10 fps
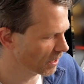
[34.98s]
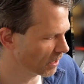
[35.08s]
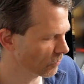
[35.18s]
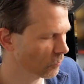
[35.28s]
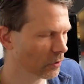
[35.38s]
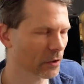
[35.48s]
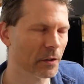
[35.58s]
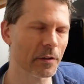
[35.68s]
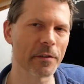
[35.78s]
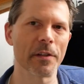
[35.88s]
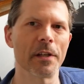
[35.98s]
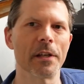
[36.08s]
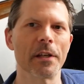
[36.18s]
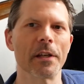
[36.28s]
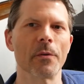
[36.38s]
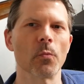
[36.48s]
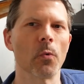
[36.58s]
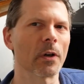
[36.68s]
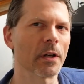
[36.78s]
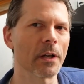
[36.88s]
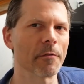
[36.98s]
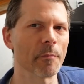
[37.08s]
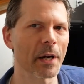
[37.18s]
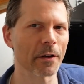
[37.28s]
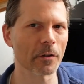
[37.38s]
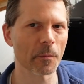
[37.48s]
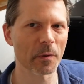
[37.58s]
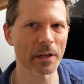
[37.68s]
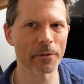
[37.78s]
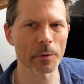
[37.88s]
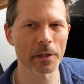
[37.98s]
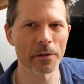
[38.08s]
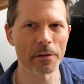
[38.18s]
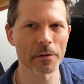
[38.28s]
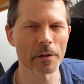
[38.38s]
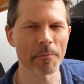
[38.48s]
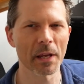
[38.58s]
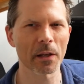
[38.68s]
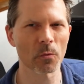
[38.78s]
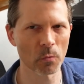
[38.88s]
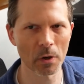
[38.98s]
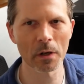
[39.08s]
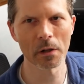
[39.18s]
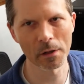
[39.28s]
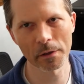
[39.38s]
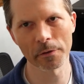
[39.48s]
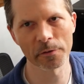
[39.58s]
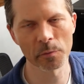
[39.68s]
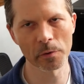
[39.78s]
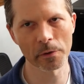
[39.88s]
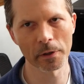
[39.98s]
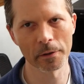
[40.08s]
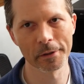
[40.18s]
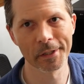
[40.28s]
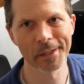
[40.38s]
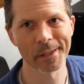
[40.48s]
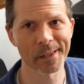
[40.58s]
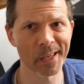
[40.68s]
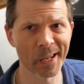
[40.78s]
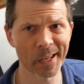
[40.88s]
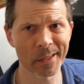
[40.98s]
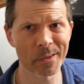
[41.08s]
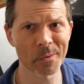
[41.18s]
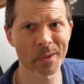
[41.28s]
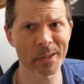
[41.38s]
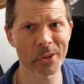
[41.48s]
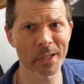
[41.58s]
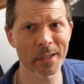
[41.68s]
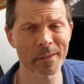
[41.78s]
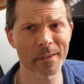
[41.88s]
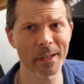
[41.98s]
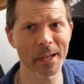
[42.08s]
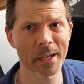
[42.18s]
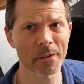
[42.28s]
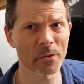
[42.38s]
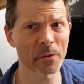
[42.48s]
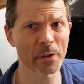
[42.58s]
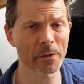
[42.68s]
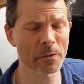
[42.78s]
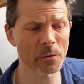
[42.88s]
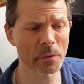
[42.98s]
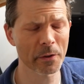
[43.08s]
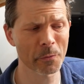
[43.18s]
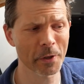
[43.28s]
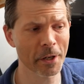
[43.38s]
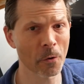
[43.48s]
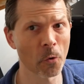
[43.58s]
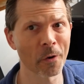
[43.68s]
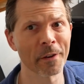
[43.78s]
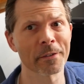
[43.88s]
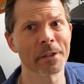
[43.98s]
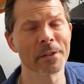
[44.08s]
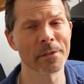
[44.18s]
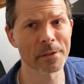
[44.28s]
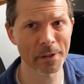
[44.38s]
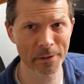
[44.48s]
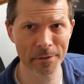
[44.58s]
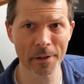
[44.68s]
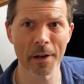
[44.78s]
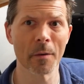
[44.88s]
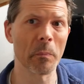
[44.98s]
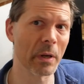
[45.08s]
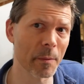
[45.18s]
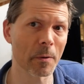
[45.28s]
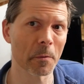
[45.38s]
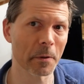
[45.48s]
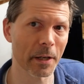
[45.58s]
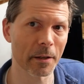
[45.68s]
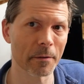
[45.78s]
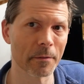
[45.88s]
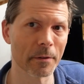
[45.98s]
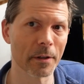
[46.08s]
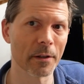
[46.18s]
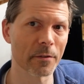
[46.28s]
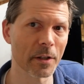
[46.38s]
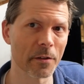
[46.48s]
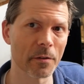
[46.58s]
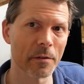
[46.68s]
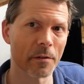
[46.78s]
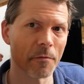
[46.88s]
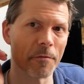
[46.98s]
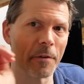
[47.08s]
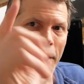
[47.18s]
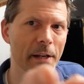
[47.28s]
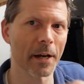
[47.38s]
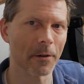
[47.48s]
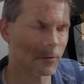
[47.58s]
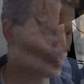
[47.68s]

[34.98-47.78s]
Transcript: And we're gonna see what kind of minor upgrades we can do to make it run a little smoother. Can it do anything in today, 2023, or is it just a paperweight? Stay tuned and find out.